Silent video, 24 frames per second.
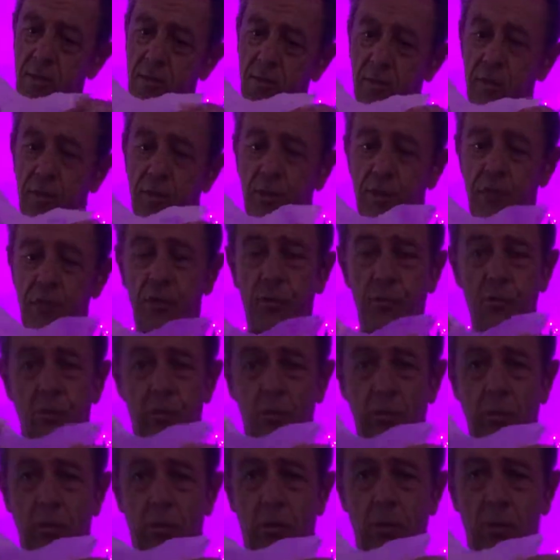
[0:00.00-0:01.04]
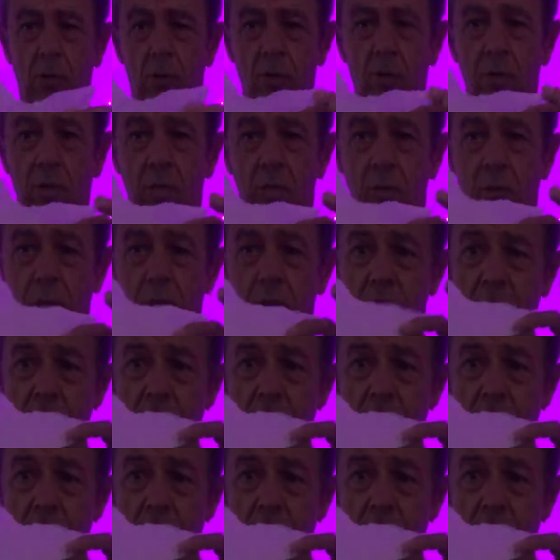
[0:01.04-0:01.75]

which you saw was